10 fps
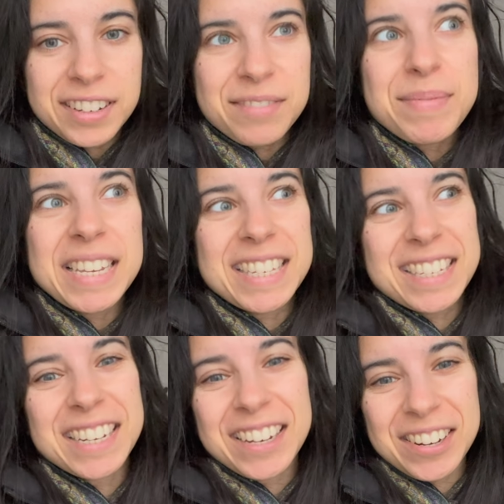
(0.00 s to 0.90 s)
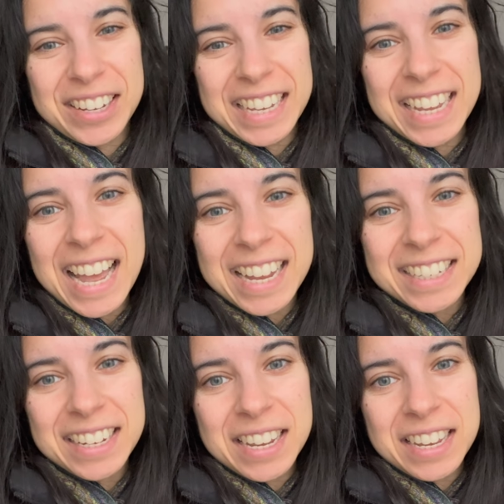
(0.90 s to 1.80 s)
missed looking
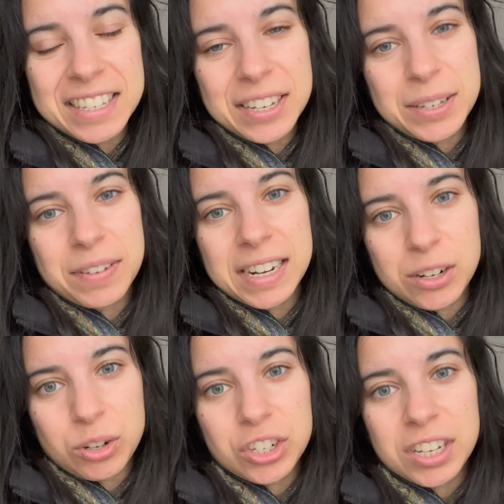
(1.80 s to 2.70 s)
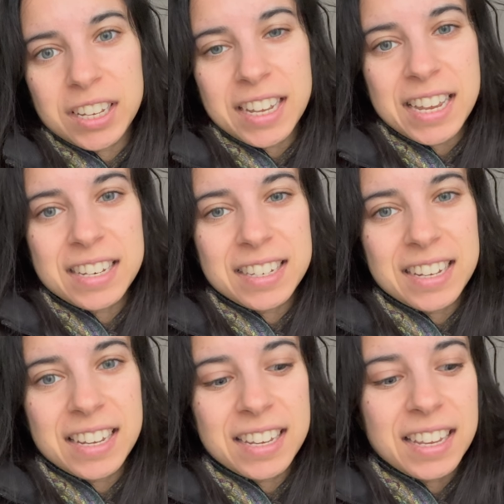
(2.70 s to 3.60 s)
at scientific literature and
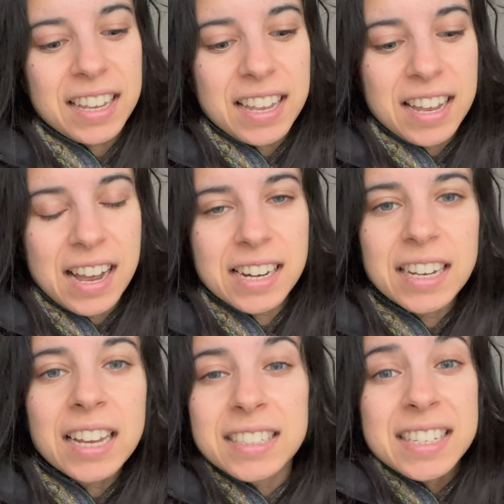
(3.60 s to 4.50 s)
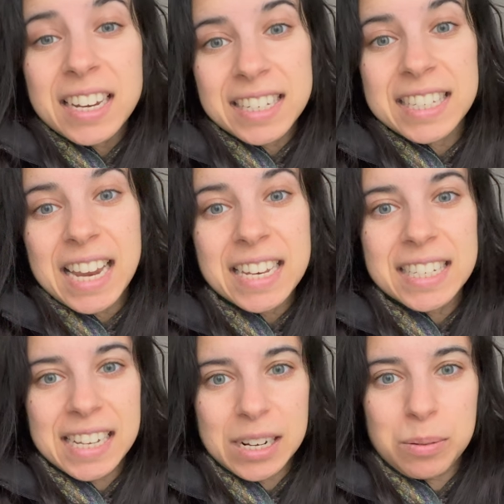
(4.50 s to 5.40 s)
just
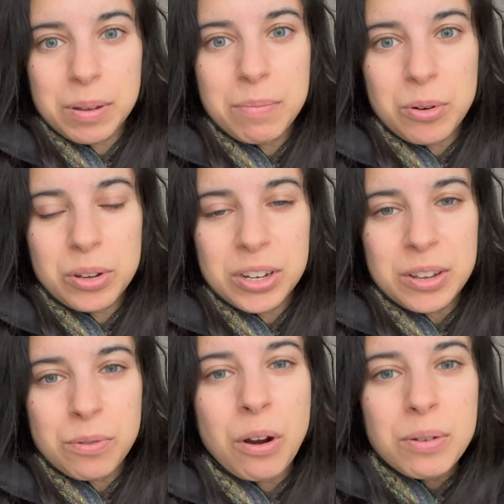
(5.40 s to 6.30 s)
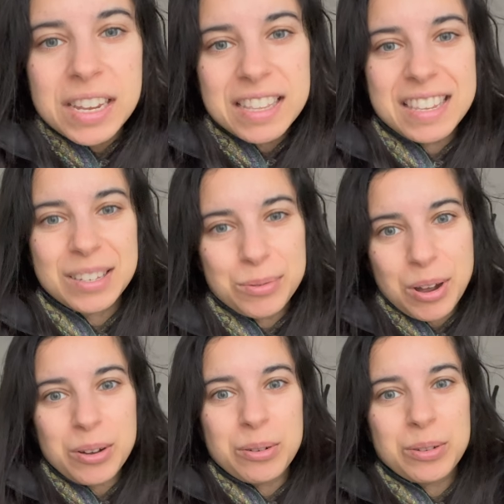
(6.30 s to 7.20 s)
understanding a little bit more. You know, we're only in this
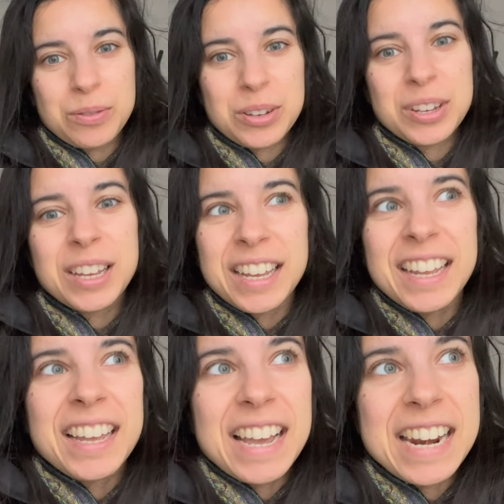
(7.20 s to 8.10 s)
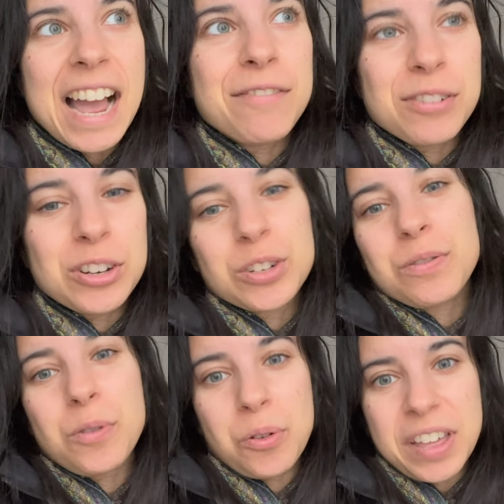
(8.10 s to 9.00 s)
world for an average of
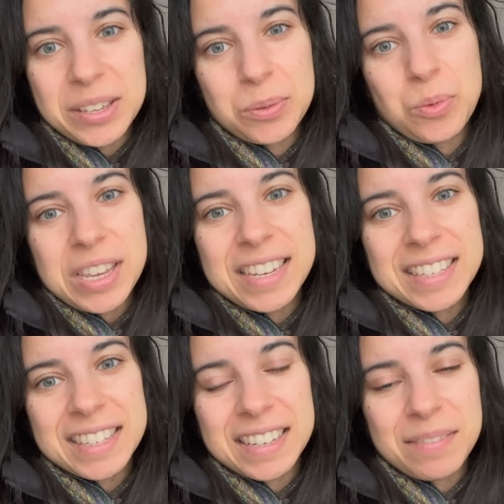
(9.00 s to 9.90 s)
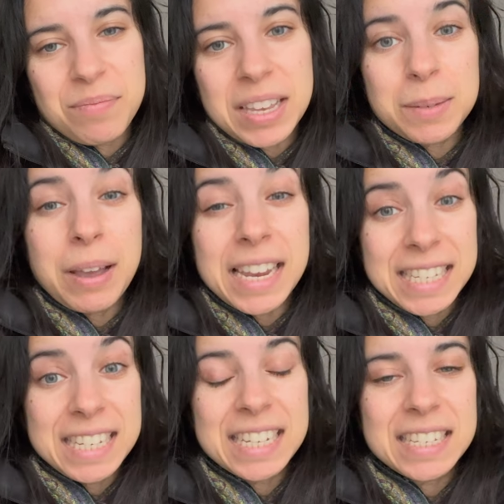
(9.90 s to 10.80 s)
4,000 weeks. That's about
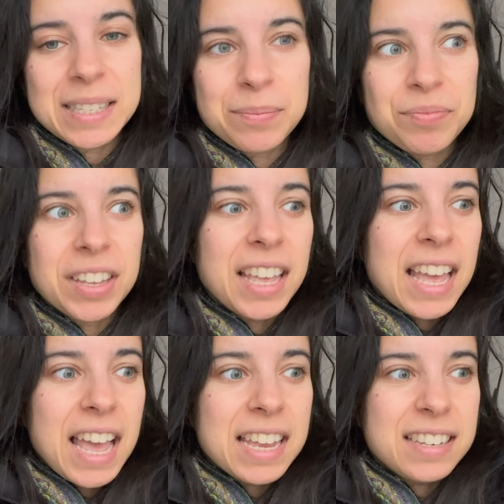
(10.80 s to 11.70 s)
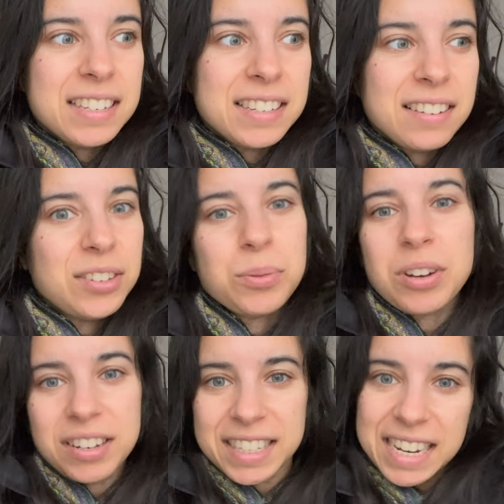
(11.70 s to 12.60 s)
80 years. And I just
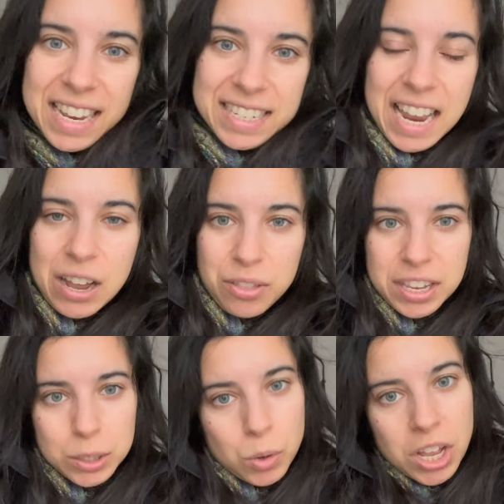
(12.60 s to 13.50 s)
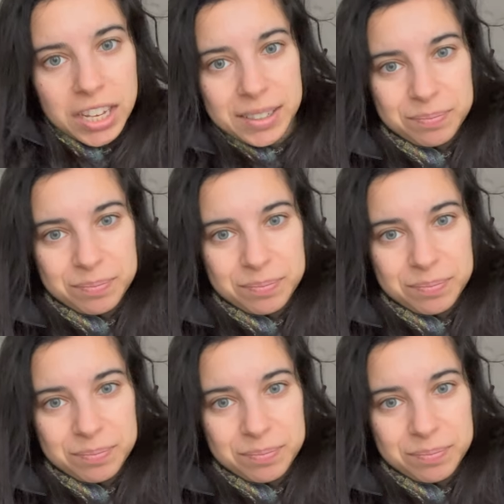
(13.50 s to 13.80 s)
want to understand how things work.